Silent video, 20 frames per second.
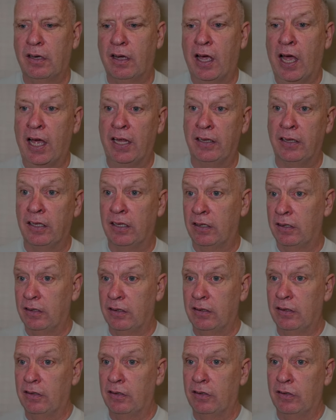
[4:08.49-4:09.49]
and the
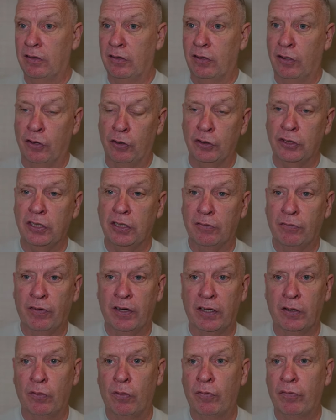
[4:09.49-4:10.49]
Usyk
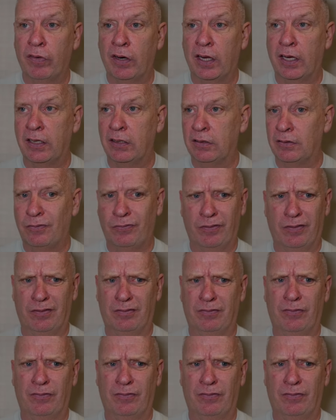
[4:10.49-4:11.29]
fight over line is